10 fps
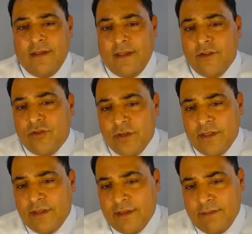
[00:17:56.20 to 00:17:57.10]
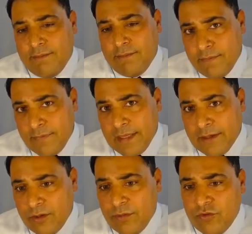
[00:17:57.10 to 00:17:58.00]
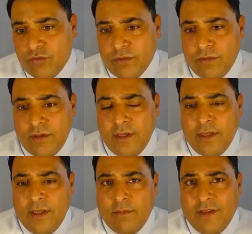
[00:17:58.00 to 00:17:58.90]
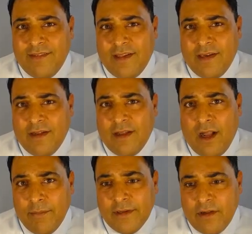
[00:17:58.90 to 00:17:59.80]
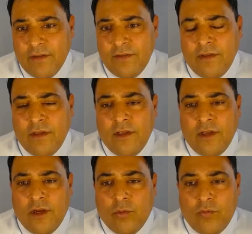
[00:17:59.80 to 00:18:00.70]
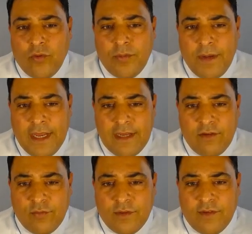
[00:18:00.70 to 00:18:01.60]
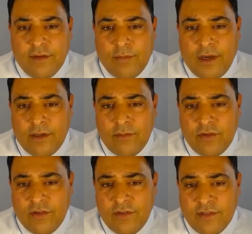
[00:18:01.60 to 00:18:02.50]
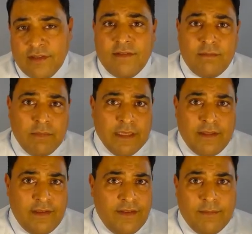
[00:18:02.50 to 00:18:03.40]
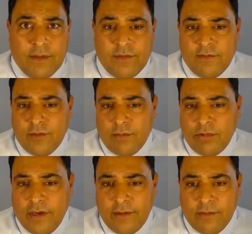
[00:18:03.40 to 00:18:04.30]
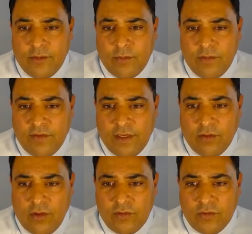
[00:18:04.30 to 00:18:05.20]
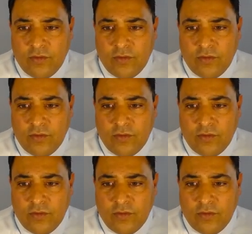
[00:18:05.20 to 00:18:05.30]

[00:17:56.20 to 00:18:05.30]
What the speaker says: injury, then that could be triggered, but it's not a common cause. Referred pain to specific body regions, that's like the example I was giving with the parietal lobe. Psychological